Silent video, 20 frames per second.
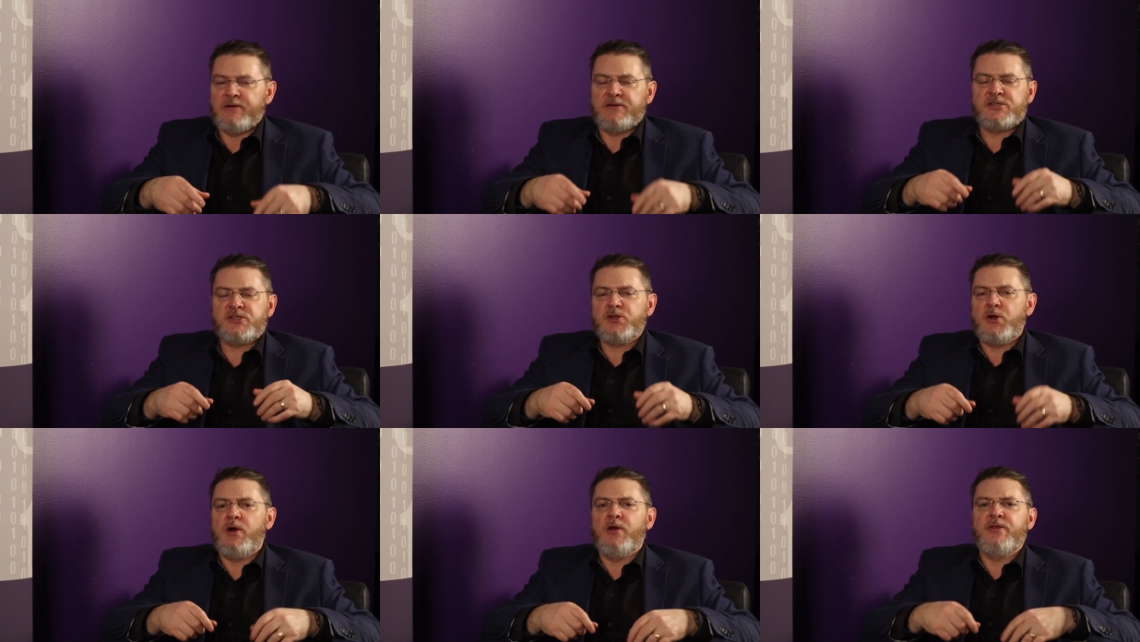
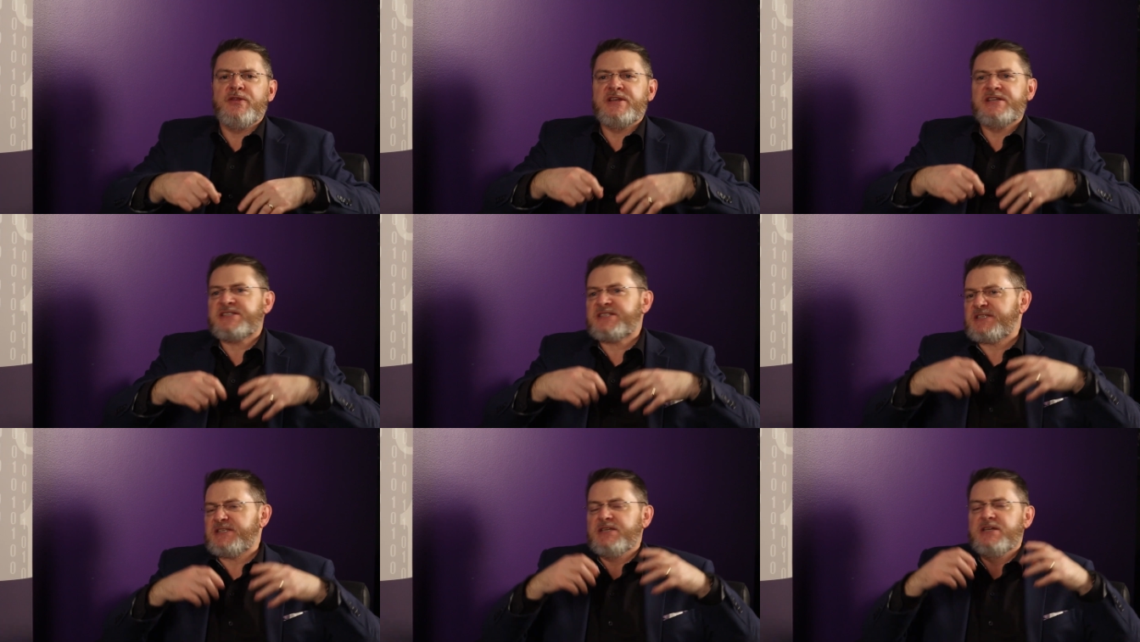install
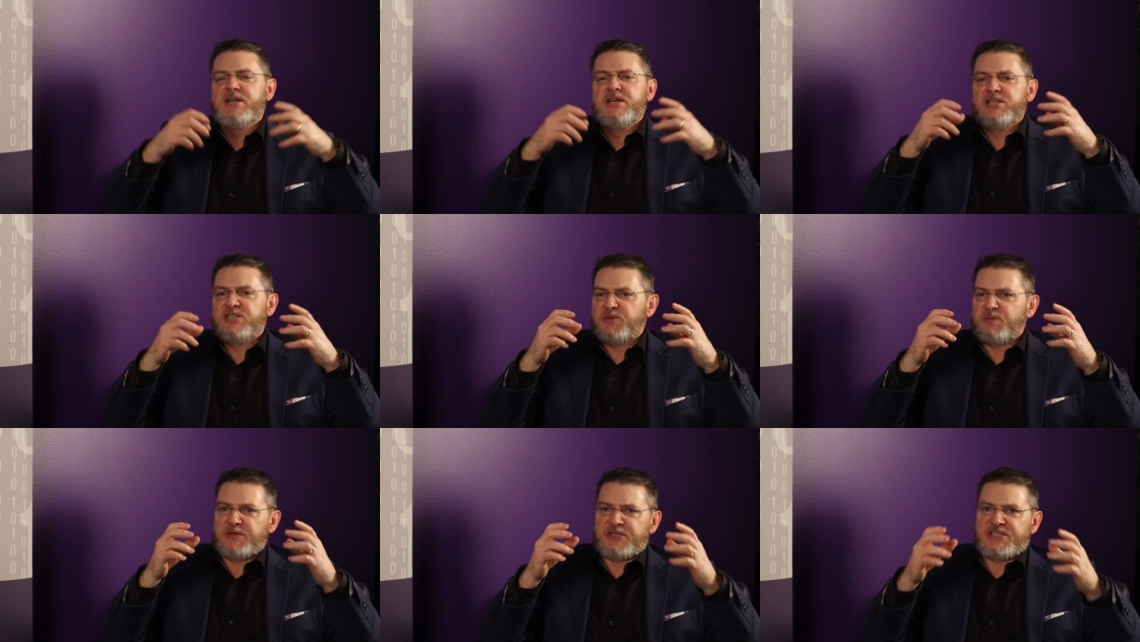this
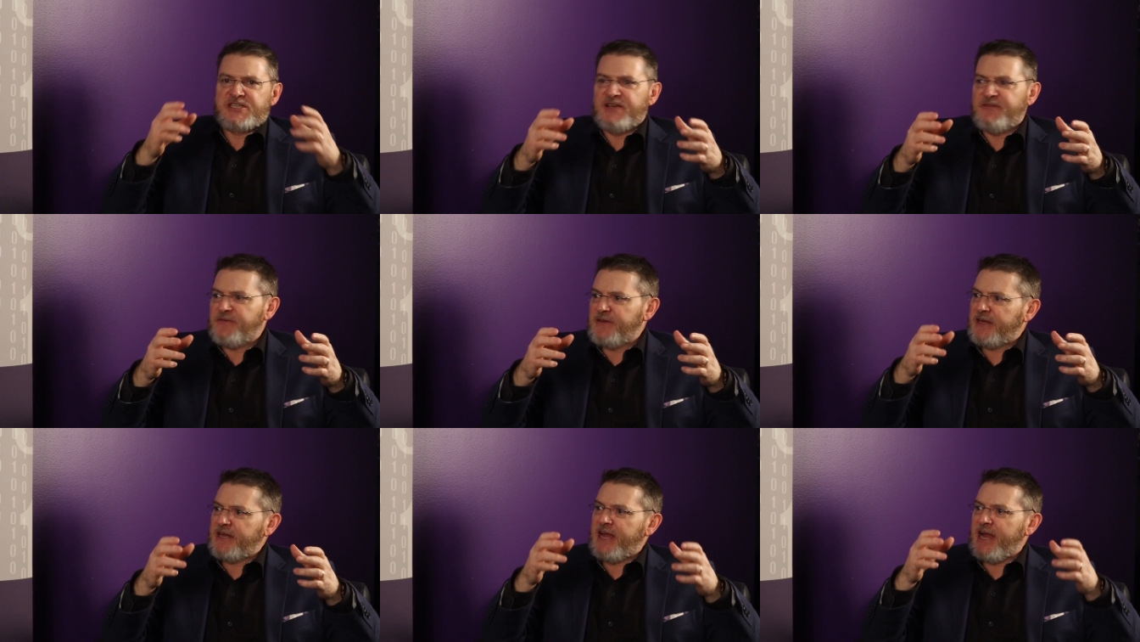
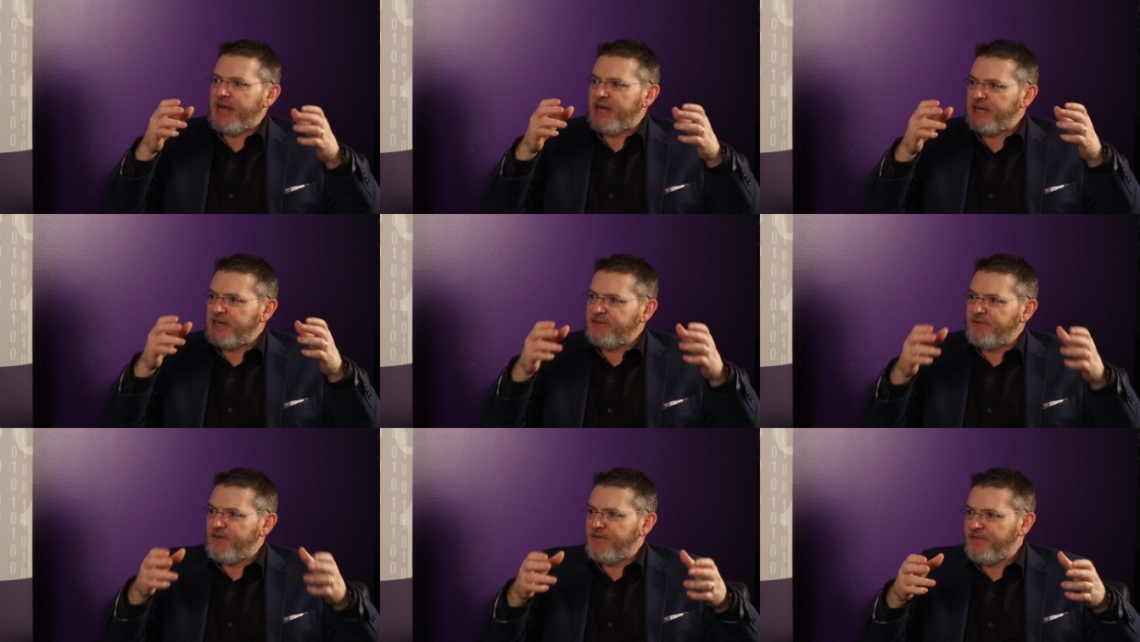specific
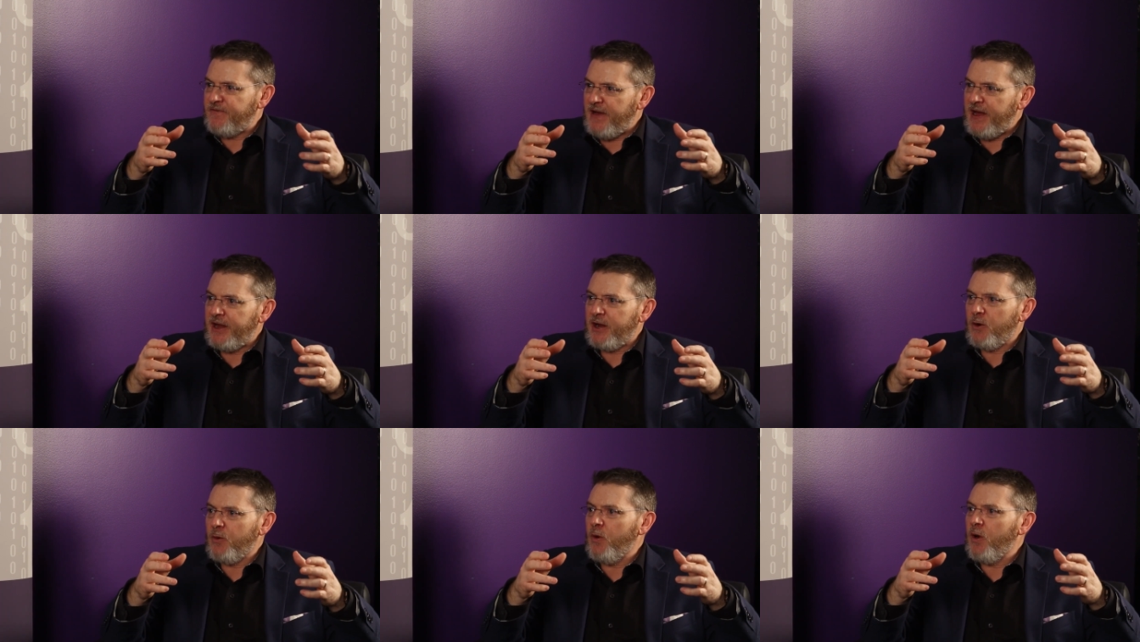kind of a
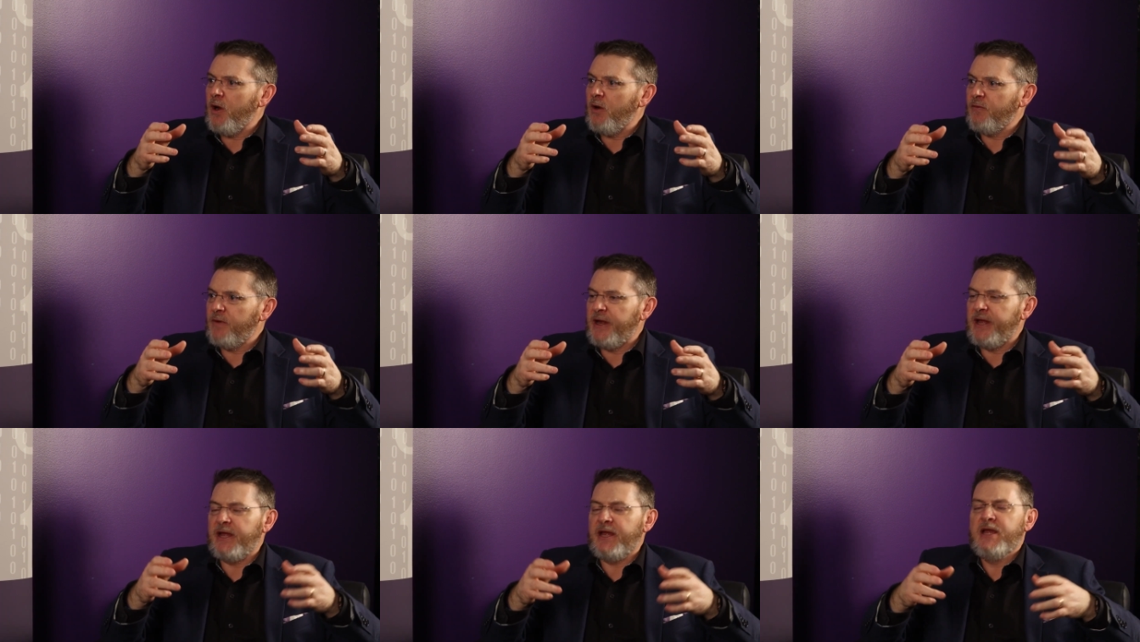firewall,
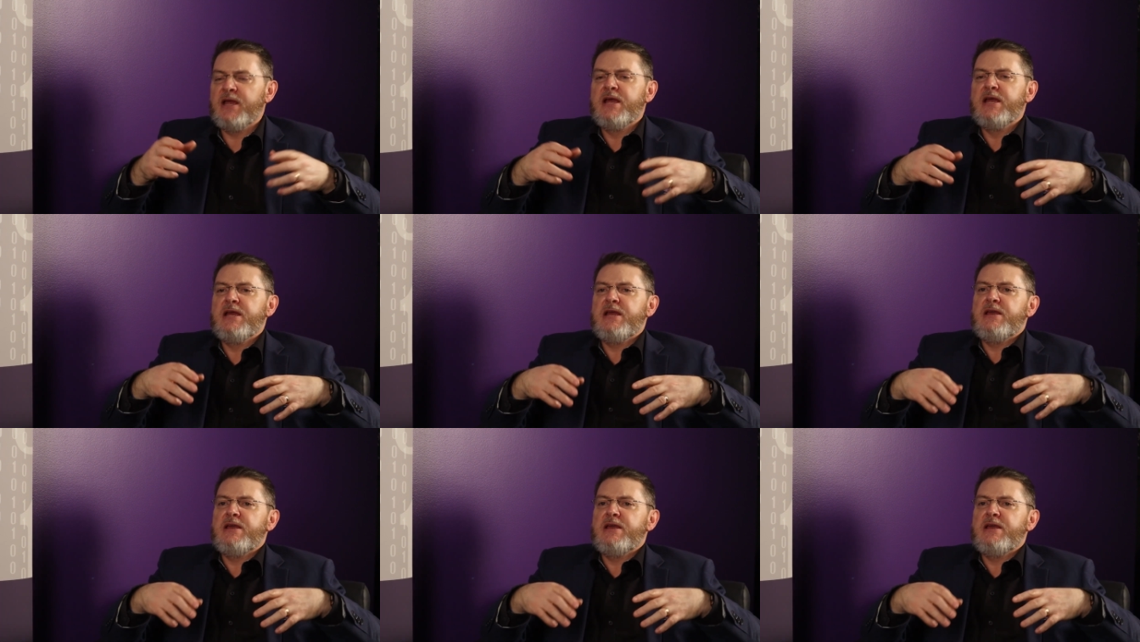right?